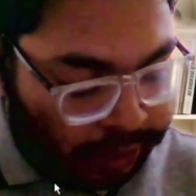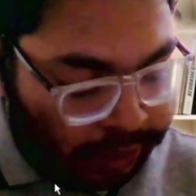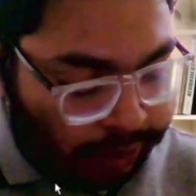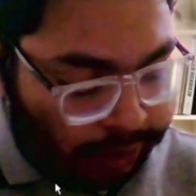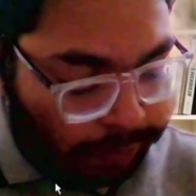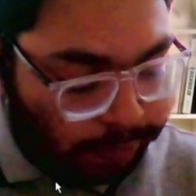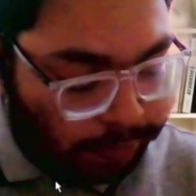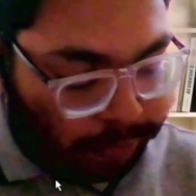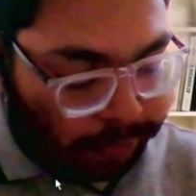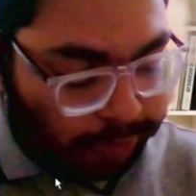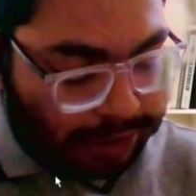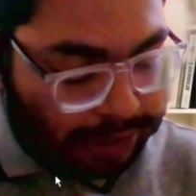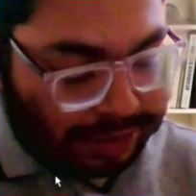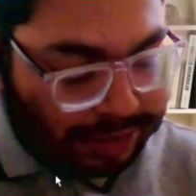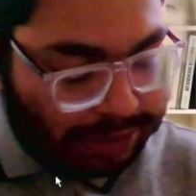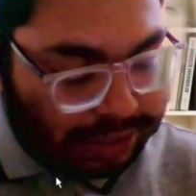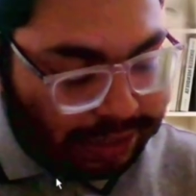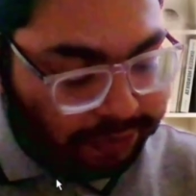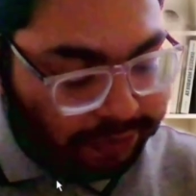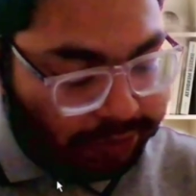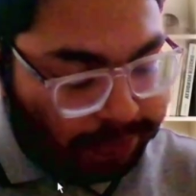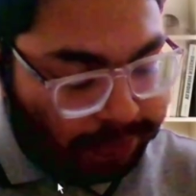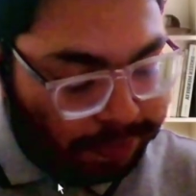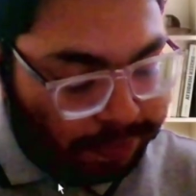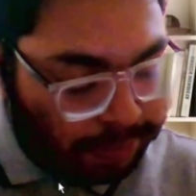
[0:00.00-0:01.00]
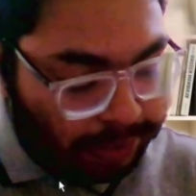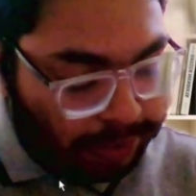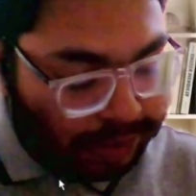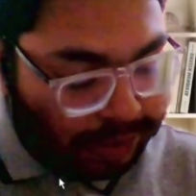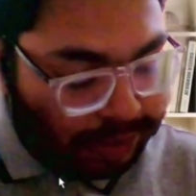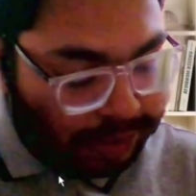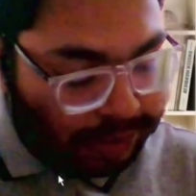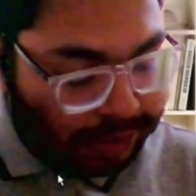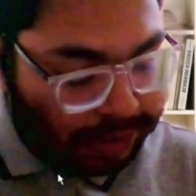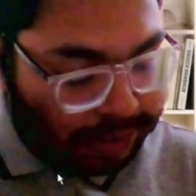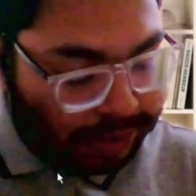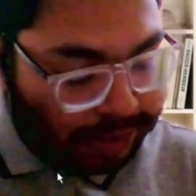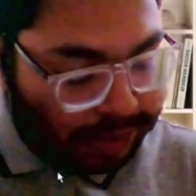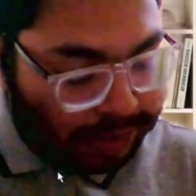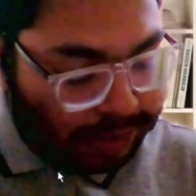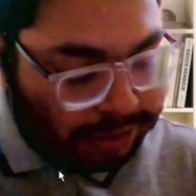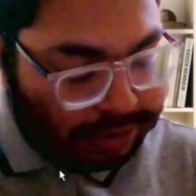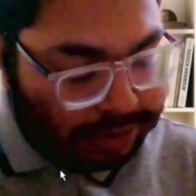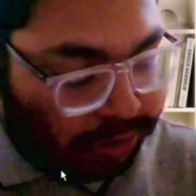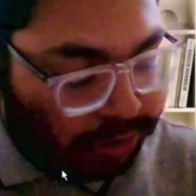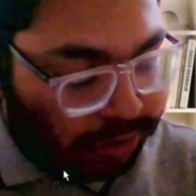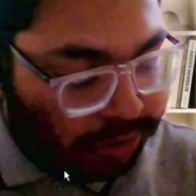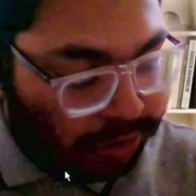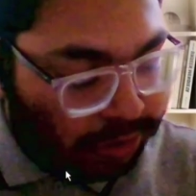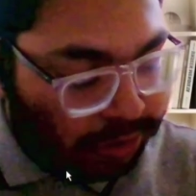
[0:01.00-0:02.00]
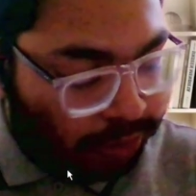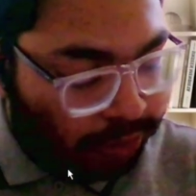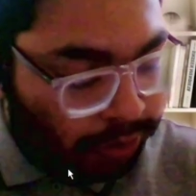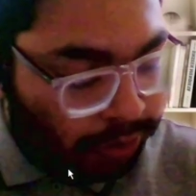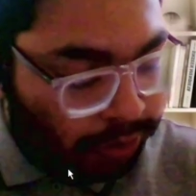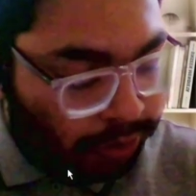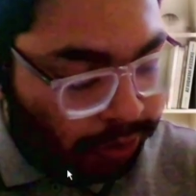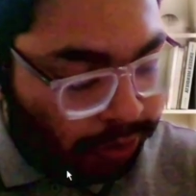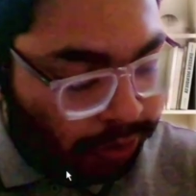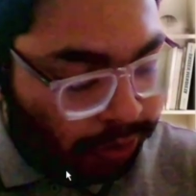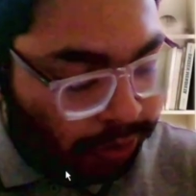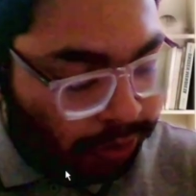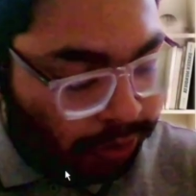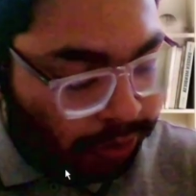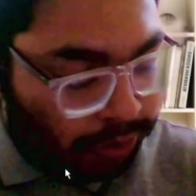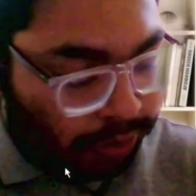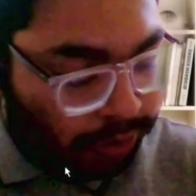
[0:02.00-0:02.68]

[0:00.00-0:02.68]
0.7, but salary got tripled.